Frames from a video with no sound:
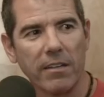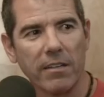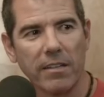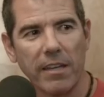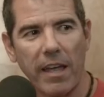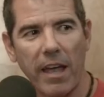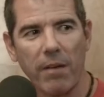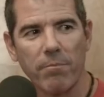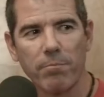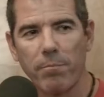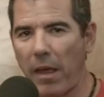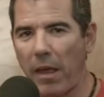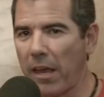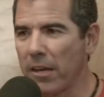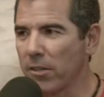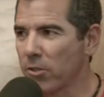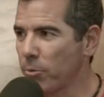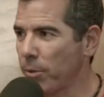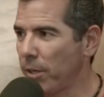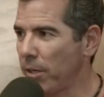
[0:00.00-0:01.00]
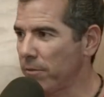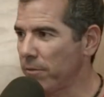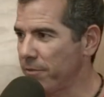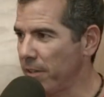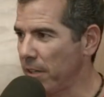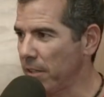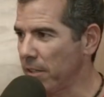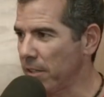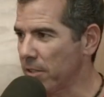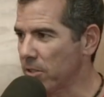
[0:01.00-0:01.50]
campaign trail
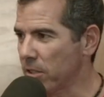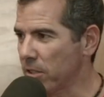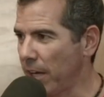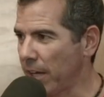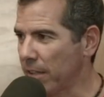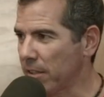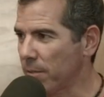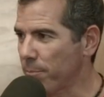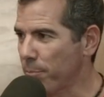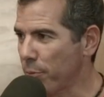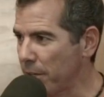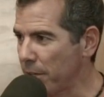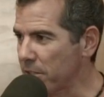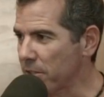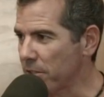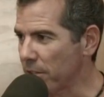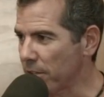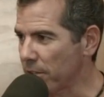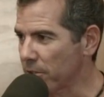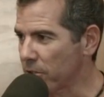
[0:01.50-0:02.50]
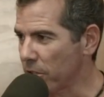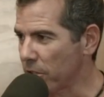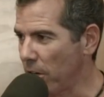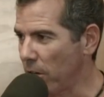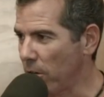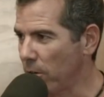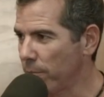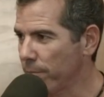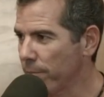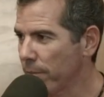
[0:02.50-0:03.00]
village like the prisoner
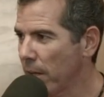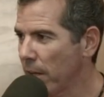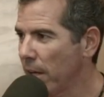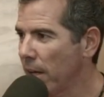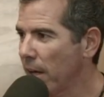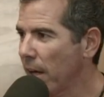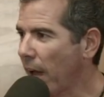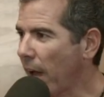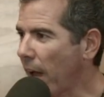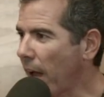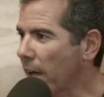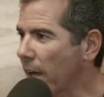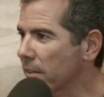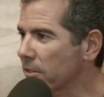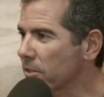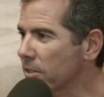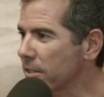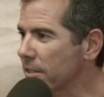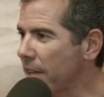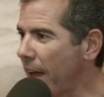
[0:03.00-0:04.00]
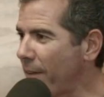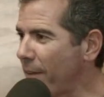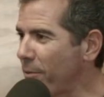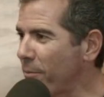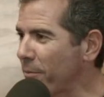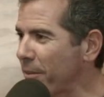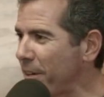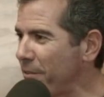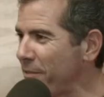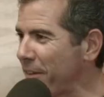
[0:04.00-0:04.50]
show and just have
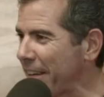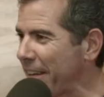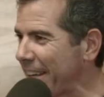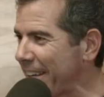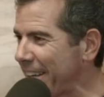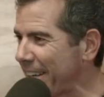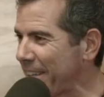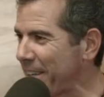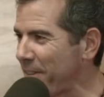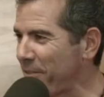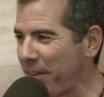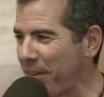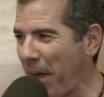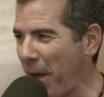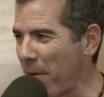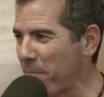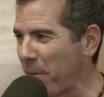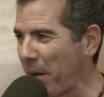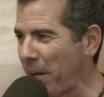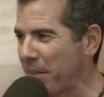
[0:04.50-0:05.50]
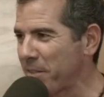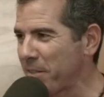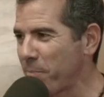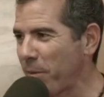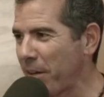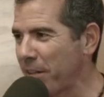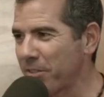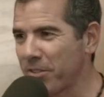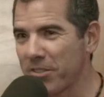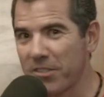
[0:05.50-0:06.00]
him live in it and give campaign
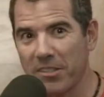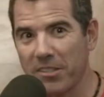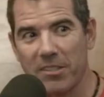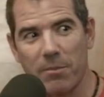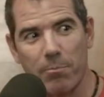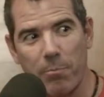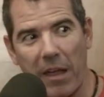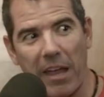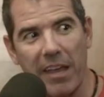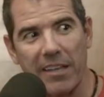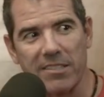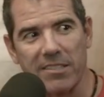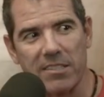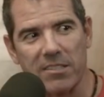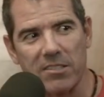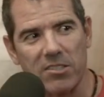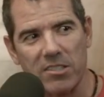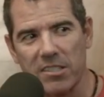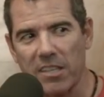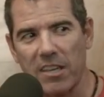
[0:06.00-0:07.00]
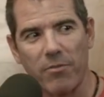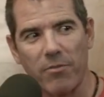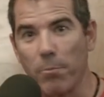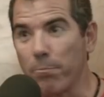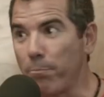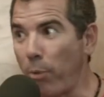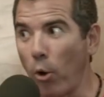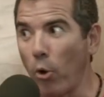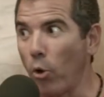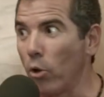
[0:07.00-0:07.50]
speeches and debates and just give him
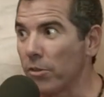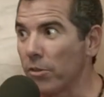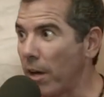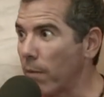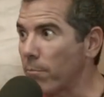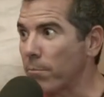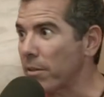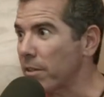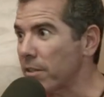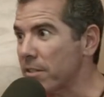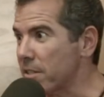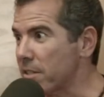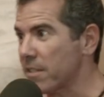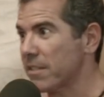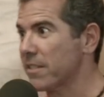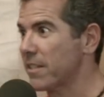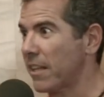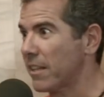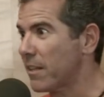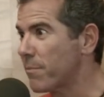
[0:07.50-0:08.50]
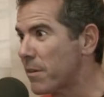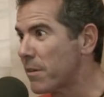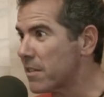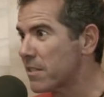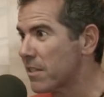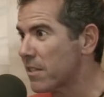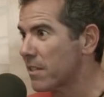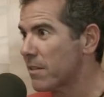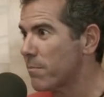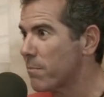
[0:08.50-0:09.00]
poll numbers and tell him
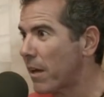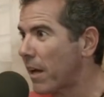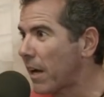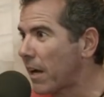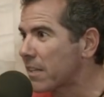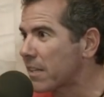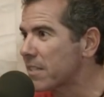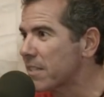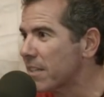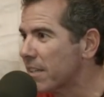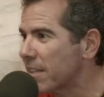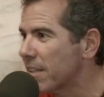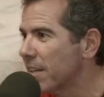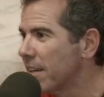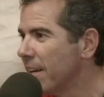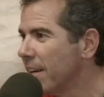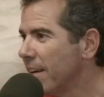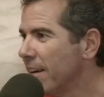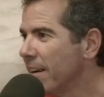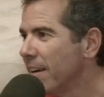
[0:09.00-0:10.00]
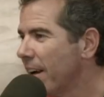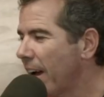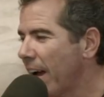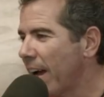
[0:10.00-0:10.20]
he's in the mix. And